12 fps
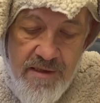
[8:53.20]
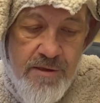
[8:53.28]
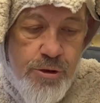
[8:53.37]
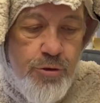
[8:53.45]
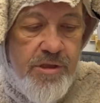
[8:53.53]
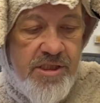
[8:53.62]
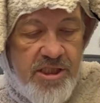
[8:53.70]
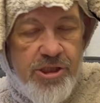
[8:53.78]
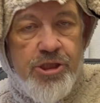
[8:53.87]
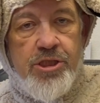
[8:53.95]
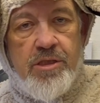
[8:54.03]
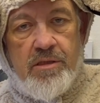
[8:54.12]
the
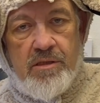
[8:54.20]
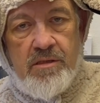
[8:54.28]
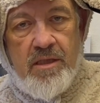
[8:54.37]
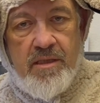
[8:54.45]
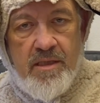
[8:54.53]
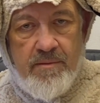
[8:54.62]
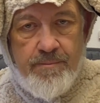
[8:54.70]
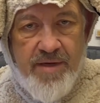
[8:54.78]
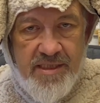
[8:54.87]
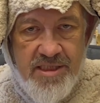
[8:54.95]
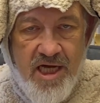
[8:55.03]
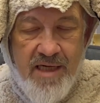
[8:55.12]
traditional
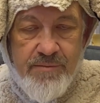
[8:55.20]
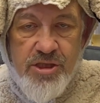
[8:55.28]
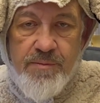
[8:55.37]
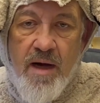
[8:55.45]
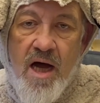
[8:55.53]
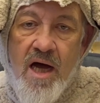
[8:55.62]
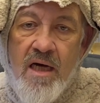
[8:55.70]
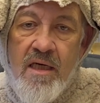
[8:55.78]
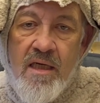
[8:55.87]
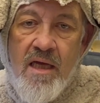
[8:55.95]
bedtime Shema,